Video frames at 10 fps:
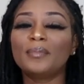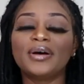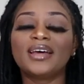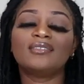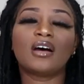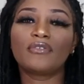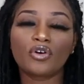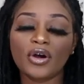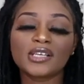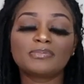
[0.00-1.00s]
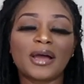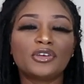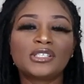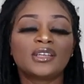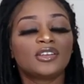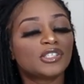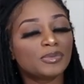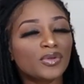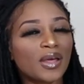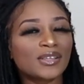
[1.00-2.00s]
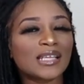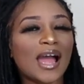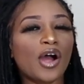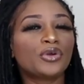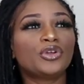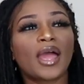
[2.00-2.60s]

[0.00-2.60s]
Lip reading: but of course by you sending dispute letters out,